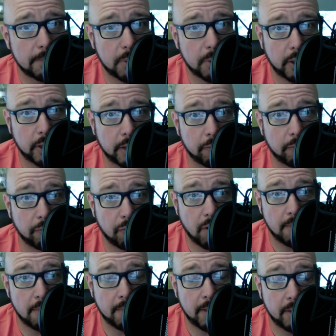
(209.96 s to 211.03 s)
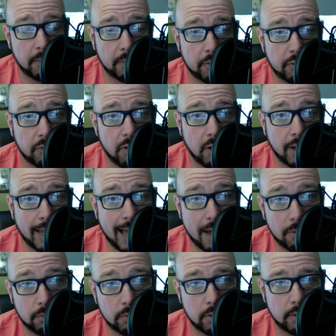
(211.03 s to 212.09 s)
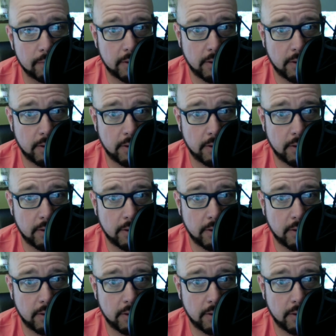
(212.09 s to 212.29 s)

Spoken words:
pulling from and withdrawing out of the